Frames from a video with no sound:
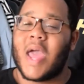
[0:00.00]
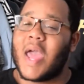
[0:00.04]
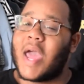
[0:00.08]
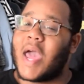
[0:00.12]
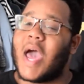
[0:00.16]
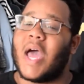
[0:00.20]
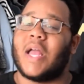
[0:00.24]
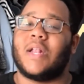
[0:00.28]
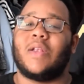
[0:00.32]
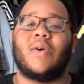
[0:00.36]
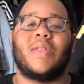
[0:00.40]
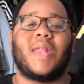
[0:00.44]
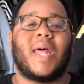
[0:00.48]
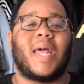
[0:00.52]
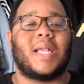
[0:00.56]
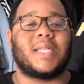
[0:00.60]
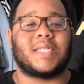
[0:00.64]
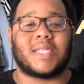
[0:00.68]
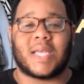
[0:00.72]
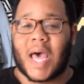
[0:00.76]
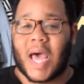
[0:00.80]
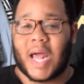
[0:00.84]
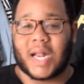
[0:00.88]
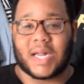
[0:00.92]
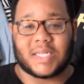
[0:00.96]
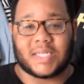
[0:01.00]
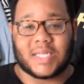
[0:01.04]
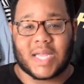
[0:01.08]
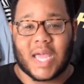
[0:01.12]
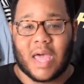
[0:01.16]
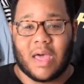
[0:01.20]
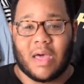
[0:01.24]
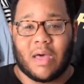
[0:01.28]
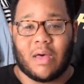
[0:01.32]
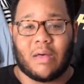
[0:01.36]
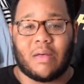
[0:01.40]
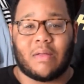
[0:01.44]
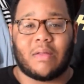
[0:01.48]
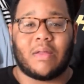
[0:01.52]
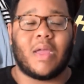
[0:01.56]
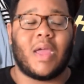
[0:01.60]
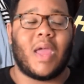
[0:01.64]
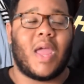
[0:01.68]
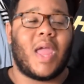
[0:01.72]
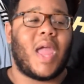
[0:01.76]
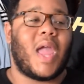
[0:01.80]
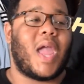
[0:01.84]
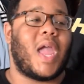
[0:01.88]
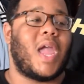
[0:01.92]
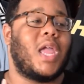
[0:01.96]
I know that it's hot as hell.
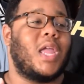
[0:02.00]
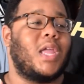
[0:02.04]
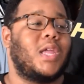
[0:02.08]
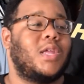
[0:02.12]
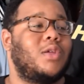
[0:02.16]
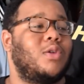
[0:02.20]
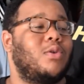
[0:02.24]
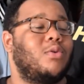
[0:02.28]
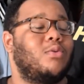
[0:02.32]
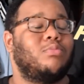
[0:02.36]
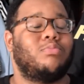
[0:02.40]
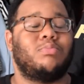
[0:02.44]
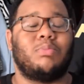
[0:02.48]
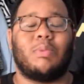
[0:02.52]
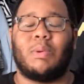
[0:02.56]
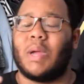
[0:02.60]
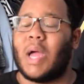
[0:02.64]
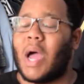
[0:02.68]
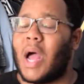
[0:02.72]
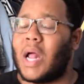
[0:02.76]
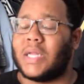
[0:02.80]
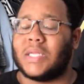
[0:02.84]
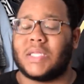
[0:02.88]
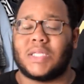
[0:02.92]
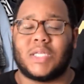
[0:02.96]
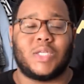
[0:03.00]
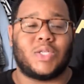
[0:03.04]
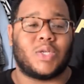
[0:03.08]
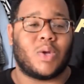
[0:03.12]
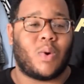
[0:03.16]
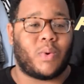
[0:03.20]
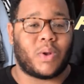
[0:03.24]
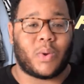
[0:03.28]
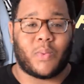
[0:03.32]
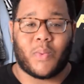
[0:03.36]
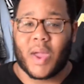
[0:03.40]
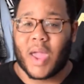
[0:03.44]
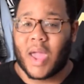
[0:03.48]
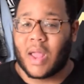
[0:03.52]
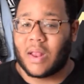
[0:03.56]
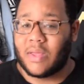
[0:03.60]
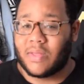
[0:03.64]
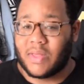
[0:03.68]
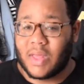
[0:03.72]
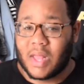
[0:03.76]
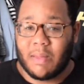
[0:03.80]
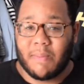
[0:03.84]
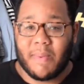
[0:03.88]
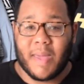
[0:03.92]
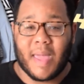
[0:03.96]
And you honestly don't want to wear
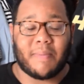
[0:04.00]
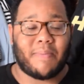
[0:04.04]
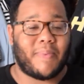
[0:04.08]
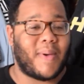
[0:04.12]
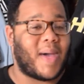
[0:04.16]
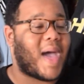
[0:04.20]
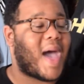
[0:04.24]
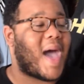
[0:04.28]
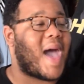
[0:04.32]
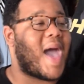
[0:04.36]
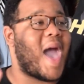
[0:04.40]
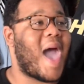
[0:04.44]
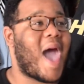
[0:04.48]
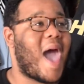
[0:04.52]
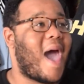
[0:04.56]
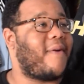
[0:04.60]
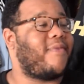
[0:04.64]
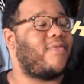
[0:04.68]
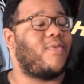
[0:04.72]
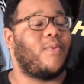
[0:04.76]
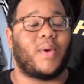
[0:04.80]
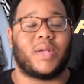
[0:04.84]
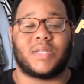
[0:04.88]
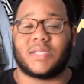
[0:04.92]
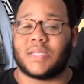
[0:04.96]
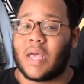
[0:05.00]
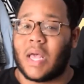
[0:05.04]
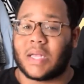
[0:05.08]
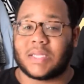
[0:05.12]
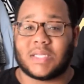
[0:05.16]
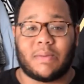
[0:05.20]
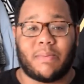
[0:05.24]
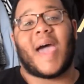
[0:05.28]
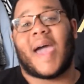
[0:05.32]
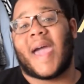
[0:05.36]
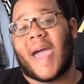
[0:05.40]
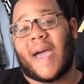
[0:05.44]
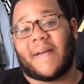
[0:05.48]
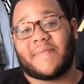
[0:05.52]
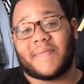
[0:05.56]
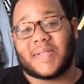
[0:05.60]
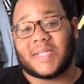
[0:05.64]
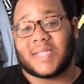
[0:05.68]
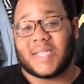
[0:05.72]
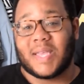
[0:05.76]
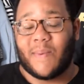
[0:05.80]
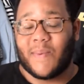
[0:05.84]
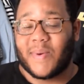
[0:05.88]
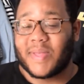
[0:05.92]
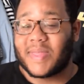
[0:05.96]
anything to bed, but I have to wear socks to bed. I have to
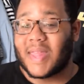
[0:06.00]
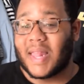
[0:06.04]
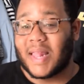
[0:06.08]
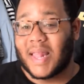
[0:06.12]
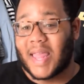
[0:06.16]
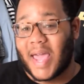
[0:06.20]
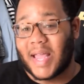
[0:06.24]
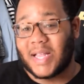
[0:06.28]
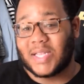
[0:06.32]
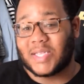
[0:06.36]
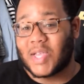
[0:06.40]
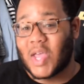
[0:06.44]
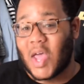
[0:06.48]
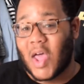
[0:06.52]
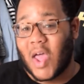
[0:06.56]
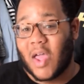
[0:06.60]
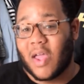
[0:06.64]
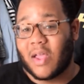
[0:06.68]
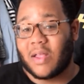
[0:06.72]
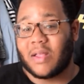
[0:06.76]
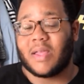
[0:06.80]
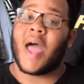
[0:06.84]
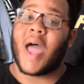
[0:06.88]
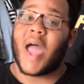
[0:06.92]
sleep with the lights on.